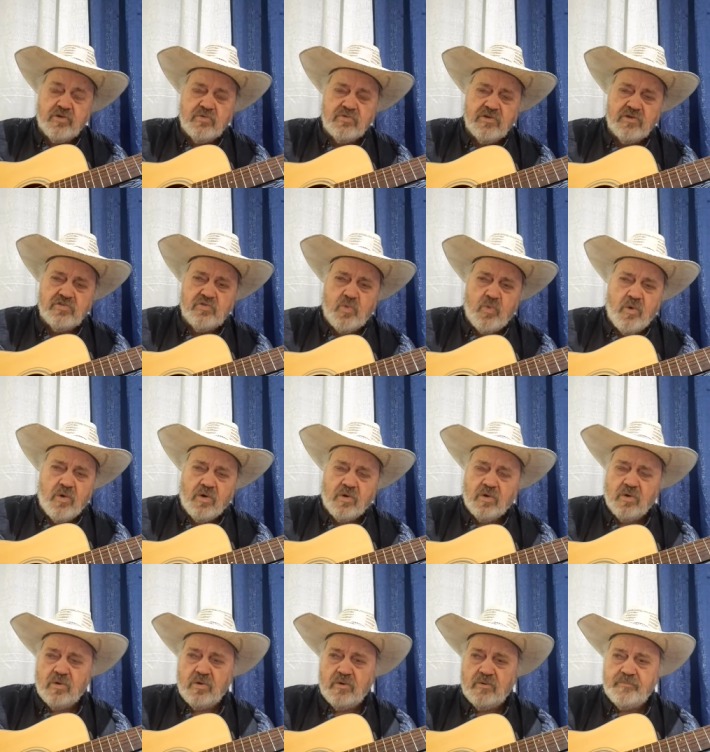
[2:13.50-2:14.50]
this
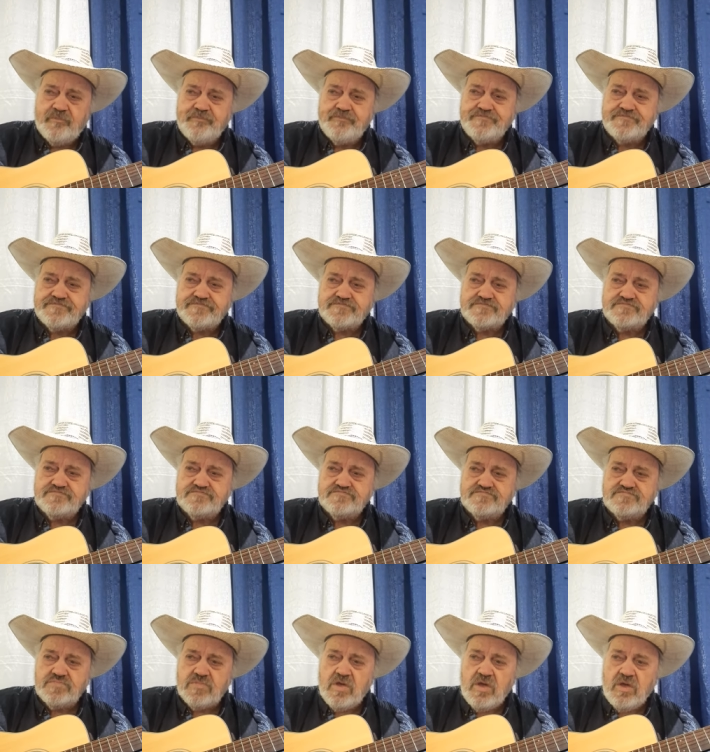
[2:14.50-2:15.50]
world
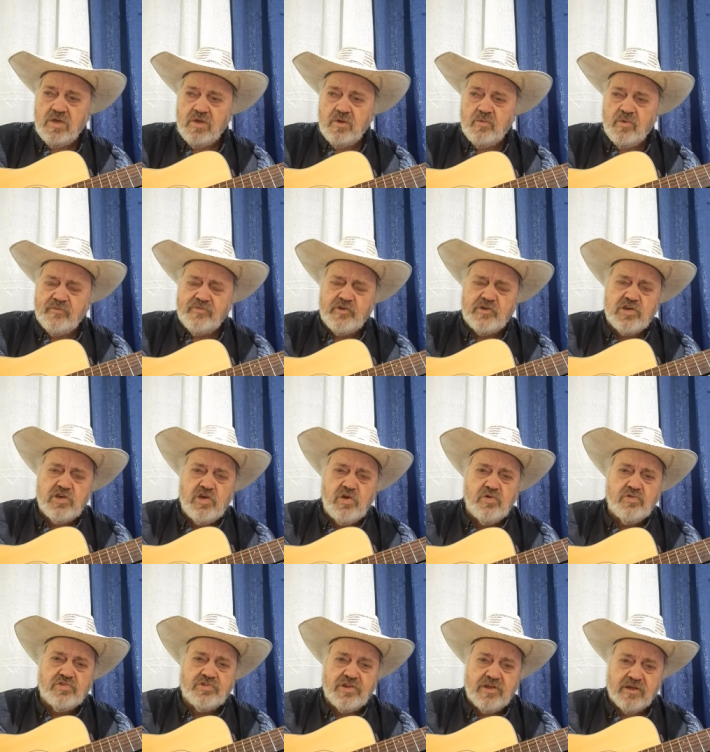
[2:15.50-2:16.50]
with a
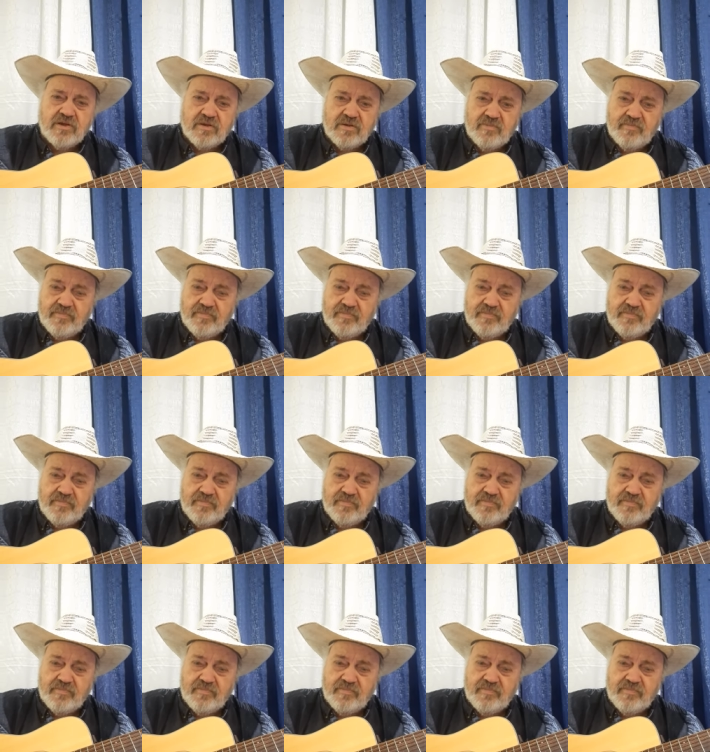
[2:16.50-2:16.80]
cue stick